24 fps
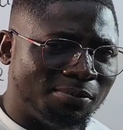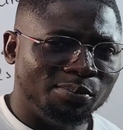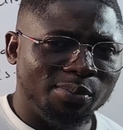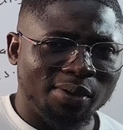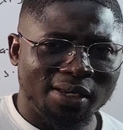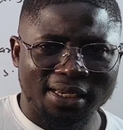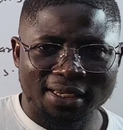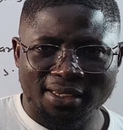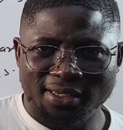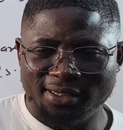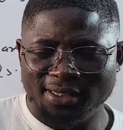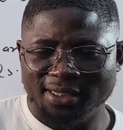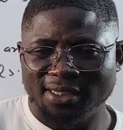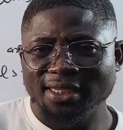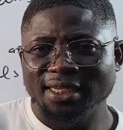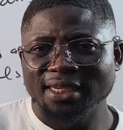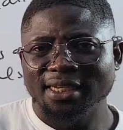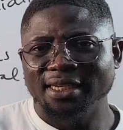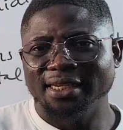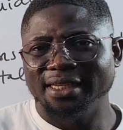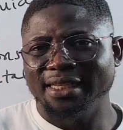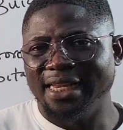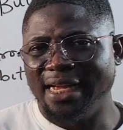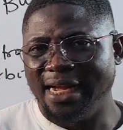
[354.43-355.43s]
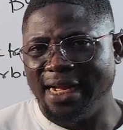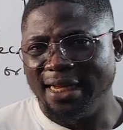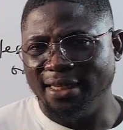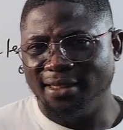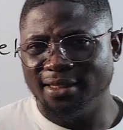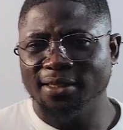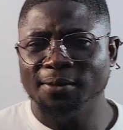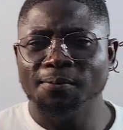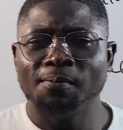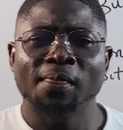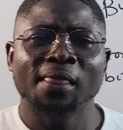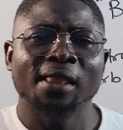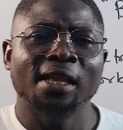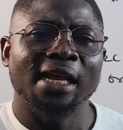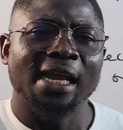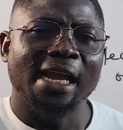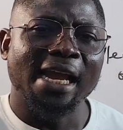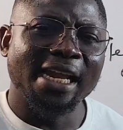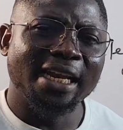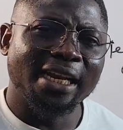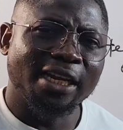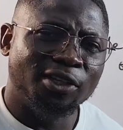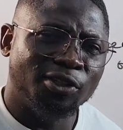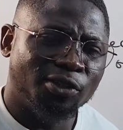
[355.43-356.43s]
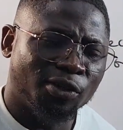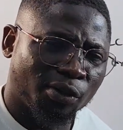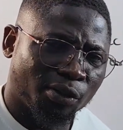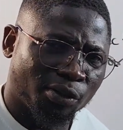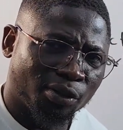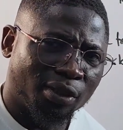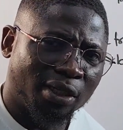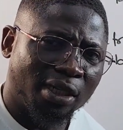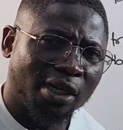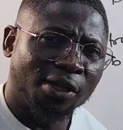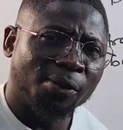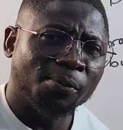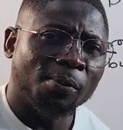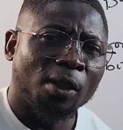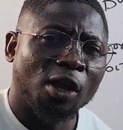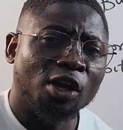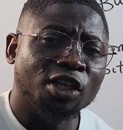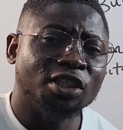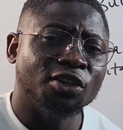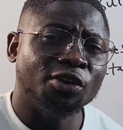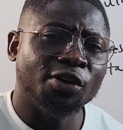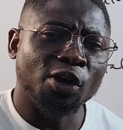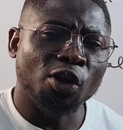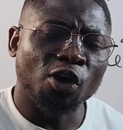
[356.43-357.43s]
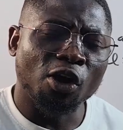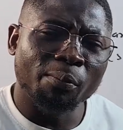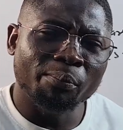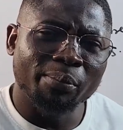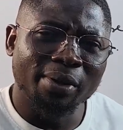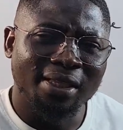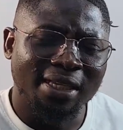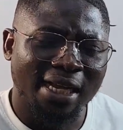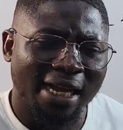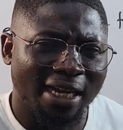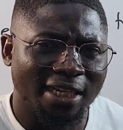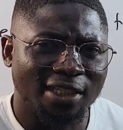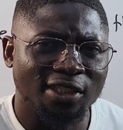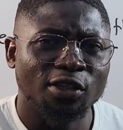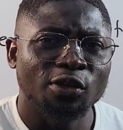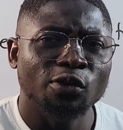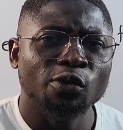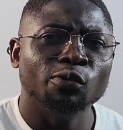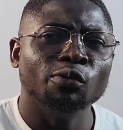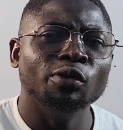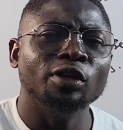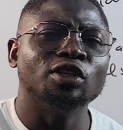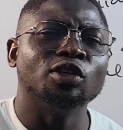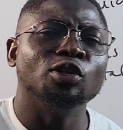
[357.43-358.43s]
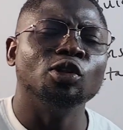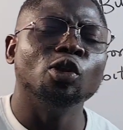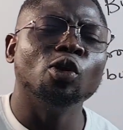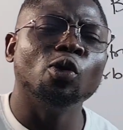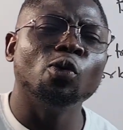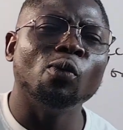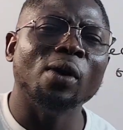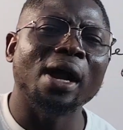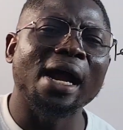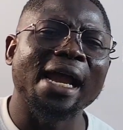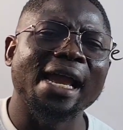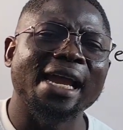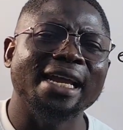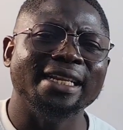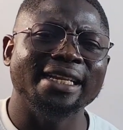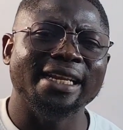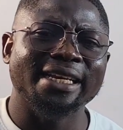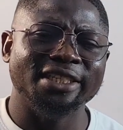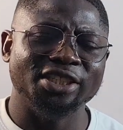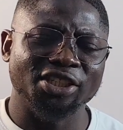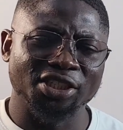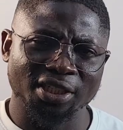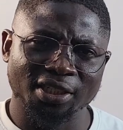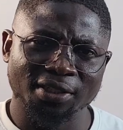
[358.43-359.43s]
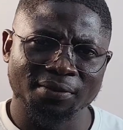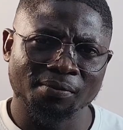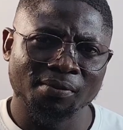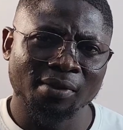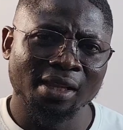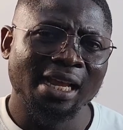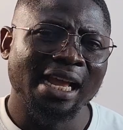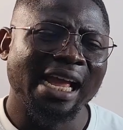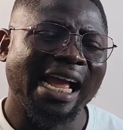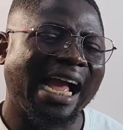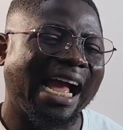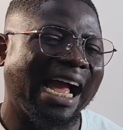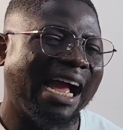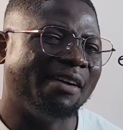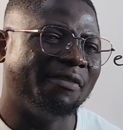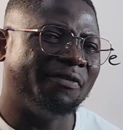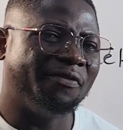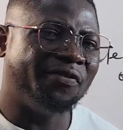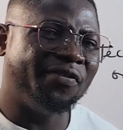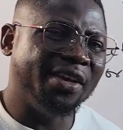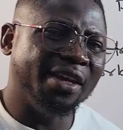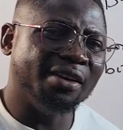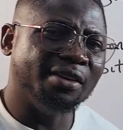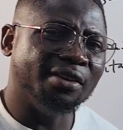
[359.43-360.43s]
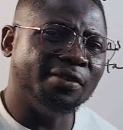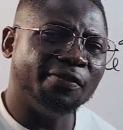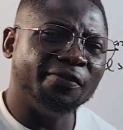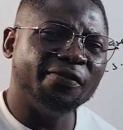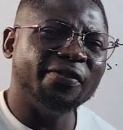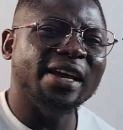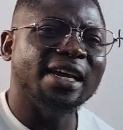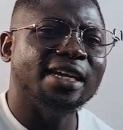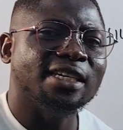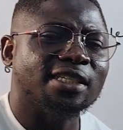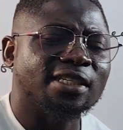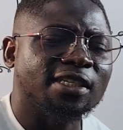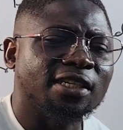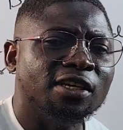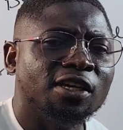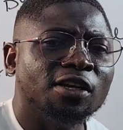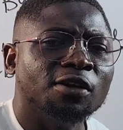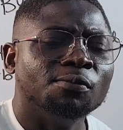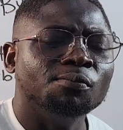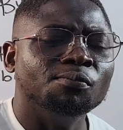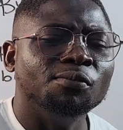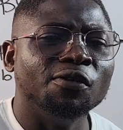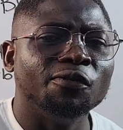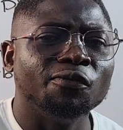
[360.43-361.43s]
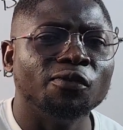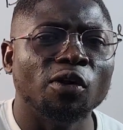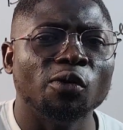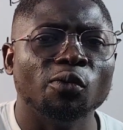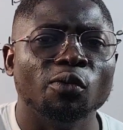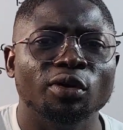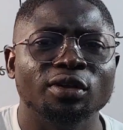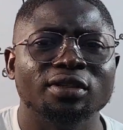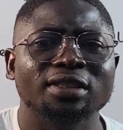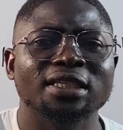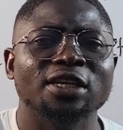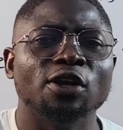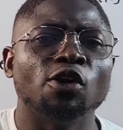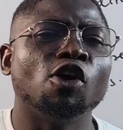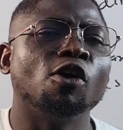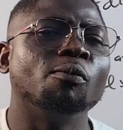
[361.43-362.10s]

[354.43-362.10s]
means that orbitals with lower energy are filled first before what the